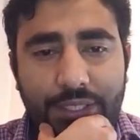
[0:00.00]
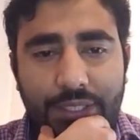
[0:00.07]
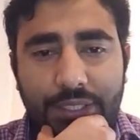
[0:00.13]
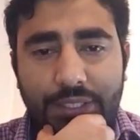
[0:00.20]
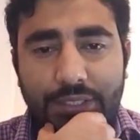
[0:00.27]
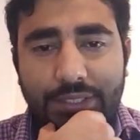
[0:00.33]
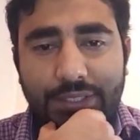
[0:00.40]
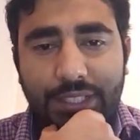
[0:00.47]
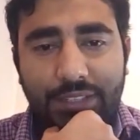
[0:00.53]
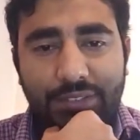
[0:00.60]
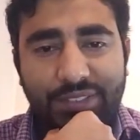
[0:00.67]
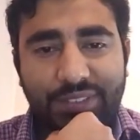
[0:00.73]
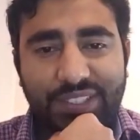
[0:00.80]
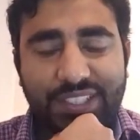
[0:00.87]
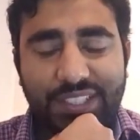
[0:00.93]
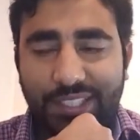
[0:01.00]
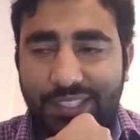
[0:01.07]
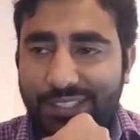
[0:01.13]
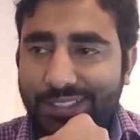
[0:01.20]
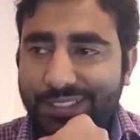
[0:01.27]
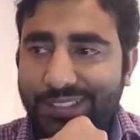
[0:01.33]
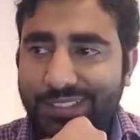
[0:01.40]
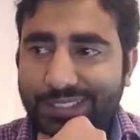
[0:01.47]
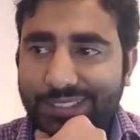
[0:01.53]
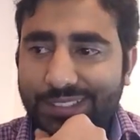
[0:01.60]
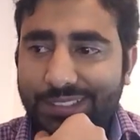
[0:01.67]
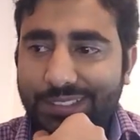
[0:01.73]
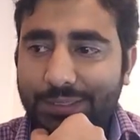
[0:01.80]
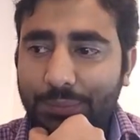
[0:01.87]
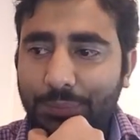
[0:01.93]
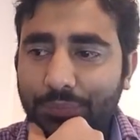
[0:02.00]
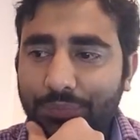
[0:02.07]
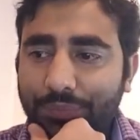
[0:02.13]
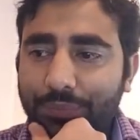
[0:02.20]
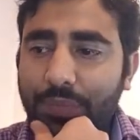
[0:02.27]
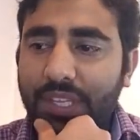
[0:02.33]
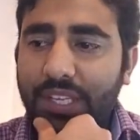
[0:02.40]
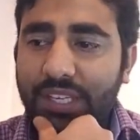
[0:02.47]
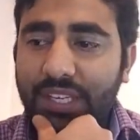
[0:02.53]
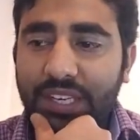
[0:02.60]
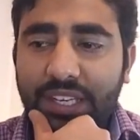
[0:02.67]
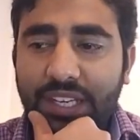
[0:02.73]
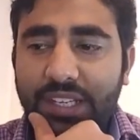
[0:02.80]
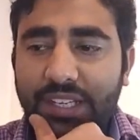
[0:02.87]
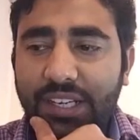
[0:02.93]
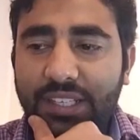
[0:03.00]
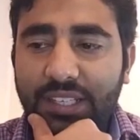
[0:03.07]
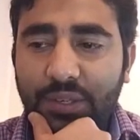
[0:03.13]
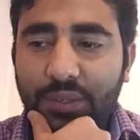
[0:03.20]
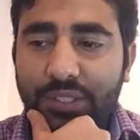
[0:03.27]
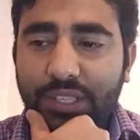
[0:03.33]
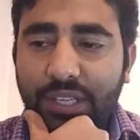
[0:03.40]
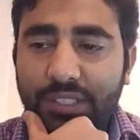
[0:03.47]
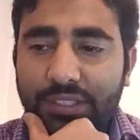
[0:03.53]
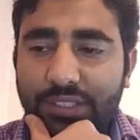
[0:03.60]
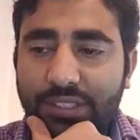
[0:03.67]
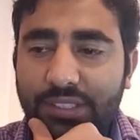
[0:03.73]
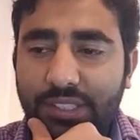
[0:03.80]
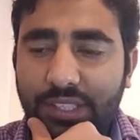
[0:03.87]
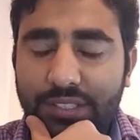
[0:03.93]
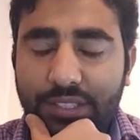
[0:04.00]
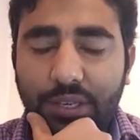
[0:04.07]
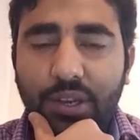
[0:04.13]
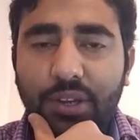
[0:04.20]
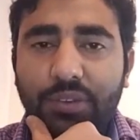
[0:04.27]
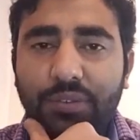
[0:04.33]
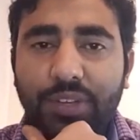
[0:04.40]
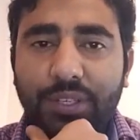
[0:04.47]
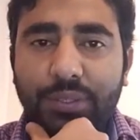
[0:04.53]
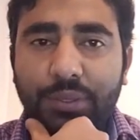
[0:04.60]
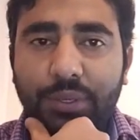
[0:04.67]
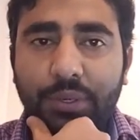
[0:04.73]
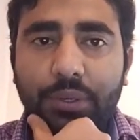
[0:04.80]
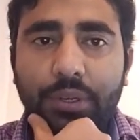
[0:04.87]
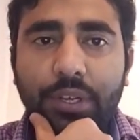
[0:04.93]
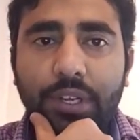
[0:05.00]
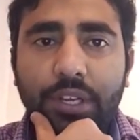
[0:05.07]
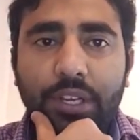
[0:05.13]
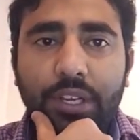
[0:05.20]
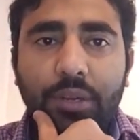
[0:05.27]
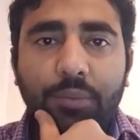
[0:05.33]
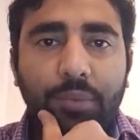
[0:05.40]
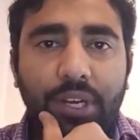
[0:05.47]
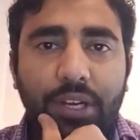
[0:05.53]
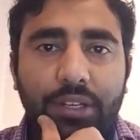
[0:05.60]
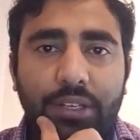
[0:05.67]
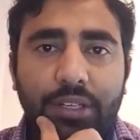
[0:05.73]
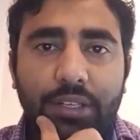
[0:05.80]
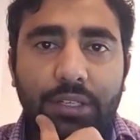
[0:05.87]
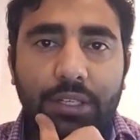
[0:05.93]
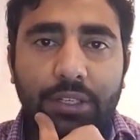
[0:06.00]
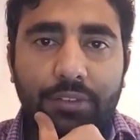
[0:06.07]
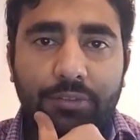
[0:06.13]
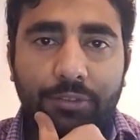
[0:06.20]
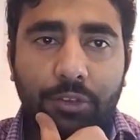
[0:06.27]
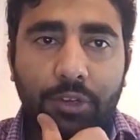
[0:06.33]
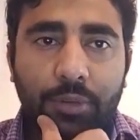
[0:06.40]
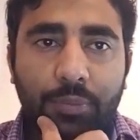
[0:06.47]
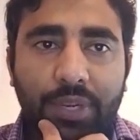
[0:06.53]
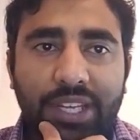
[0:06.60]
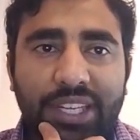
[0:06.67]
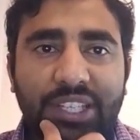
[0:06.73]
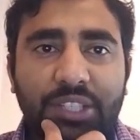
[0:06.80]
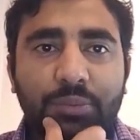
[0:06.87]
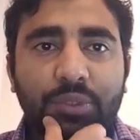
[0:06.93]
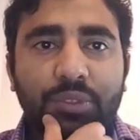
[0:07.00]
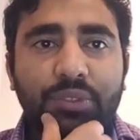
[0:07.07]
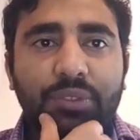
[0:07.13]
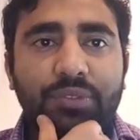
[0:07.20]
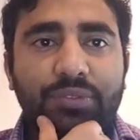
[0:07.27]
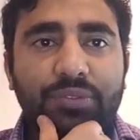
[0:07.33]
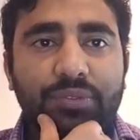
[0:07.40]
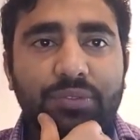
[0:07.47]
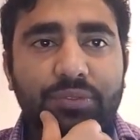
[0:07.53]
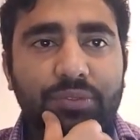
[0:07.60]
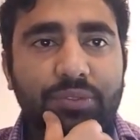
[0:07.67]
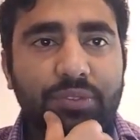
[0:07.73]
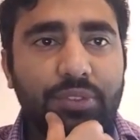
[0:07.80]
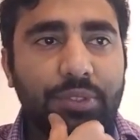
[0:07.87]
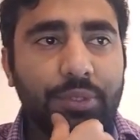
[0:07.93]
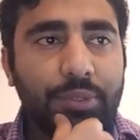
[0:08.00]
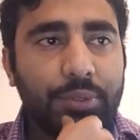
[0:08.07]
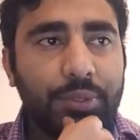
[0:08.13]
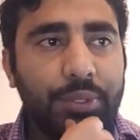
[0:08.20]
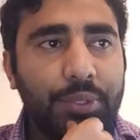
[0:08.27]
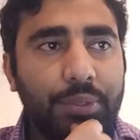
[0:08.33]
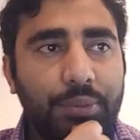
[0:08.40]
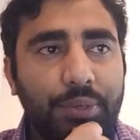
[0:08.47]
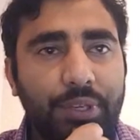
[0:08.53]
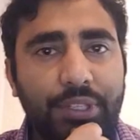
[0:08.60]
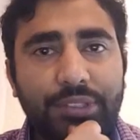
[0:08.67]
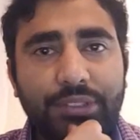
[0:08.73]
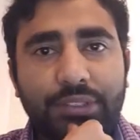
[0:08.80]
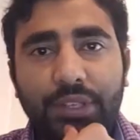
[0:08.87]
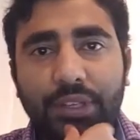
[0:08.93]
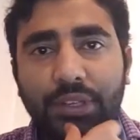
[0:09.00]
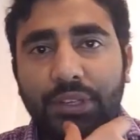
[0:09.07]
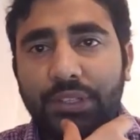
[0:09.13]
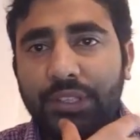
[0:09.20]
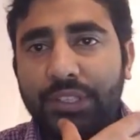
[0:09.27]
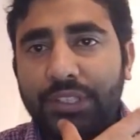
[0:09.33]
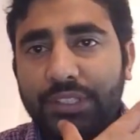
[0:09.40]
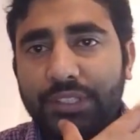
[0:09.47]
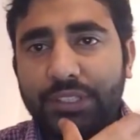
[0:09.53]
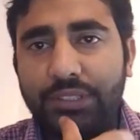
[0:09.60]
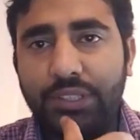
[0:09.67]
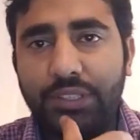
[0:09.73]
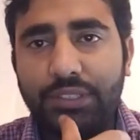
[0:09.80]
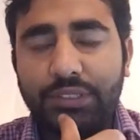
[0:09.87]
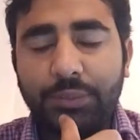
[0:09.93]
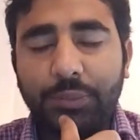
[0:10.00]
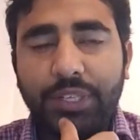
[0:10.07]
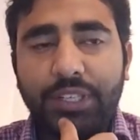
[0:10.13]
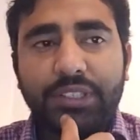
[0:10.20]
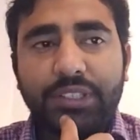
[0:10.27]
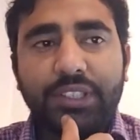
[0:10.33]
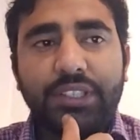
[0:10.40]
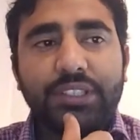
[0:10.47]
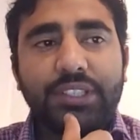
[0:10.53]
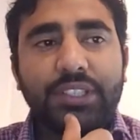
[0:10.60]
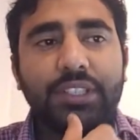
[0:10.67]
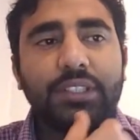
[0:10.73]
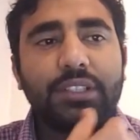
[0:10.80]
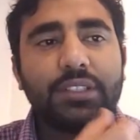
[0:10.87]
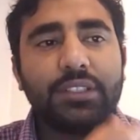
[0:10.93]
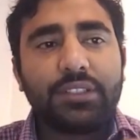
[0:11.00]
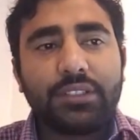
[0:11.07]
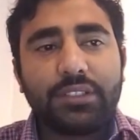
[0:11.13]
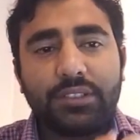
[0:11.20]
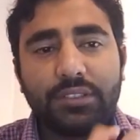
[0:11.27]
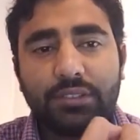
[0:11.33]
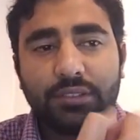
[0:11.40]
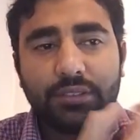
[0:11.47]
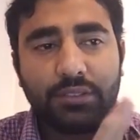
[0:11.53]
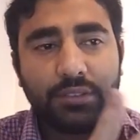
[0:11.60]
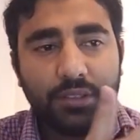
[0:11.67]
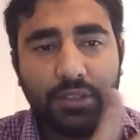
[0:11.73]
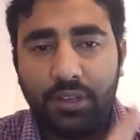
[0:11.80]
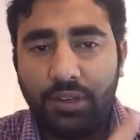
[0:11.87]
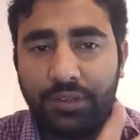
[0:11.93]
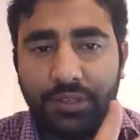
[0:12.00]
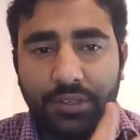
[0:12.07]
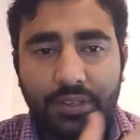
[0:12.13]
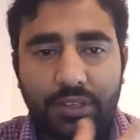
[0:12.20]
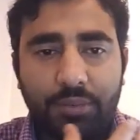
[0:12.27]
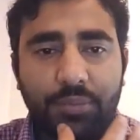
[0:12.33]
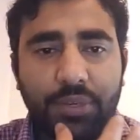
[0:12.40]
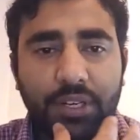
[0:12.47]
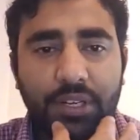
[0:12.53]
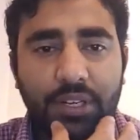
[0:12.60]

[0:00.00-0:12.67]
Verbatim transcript: Uh, self-driven cars in India right now, it, it's it's a long way to go but uh, if you are planning to move to US or any other North American country or or Europe,